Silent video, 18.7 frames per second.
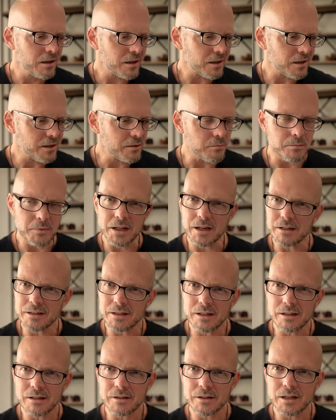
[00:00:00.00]
kind of
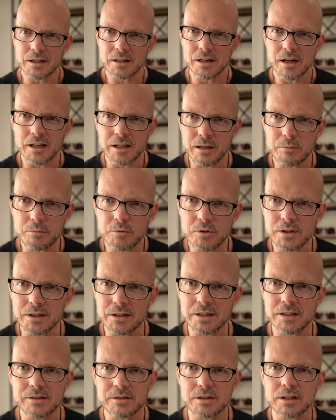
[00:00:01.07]
meditated on the idea, and I kept
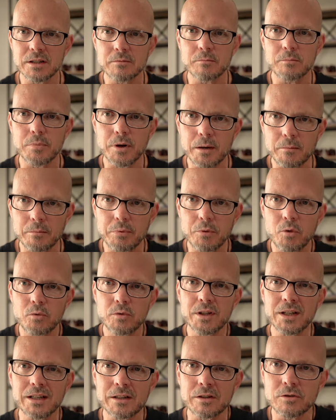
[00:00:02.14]
releasing and, and
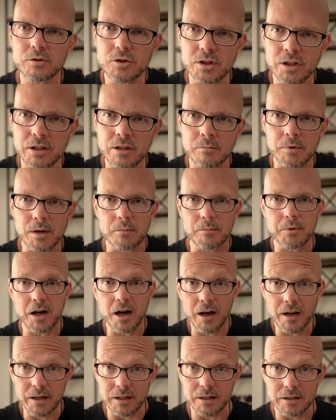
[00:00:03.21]
pulling energy into my
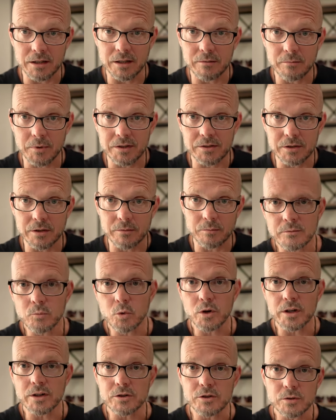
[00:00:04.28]
body to give myself
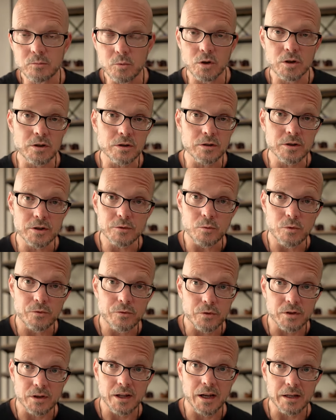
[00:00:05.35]
more energy, more courage
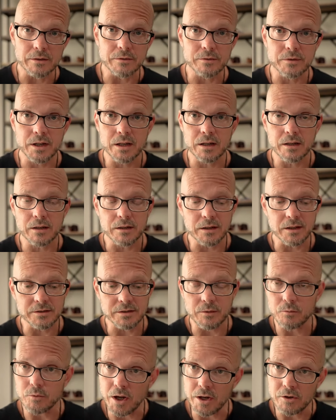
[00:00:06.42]
for life. And because
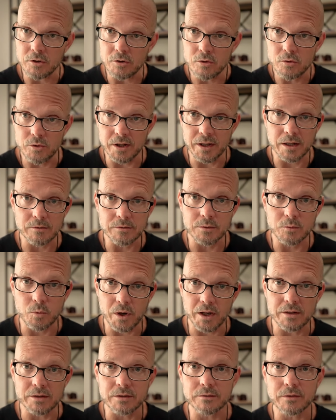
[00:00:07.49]
I, I knew that that was a
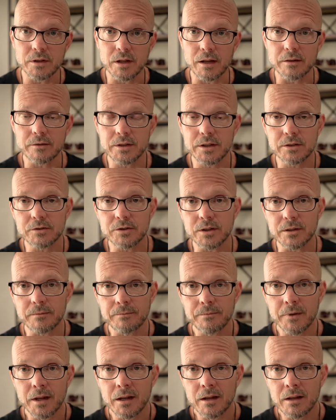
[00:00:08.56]
waste of a lot of energy.
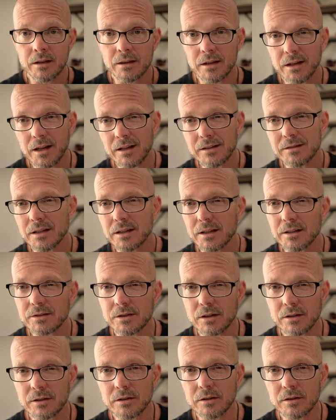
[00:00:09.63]
The next thing I
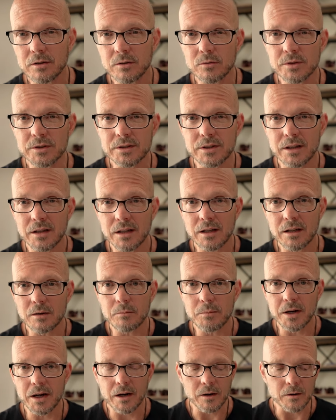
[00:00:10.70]
started to do was think
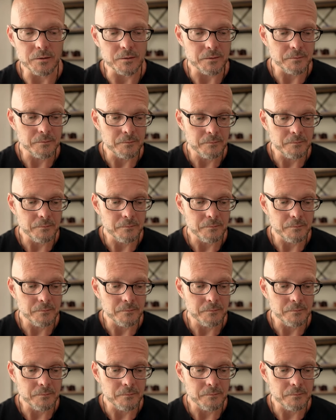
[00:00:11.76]
about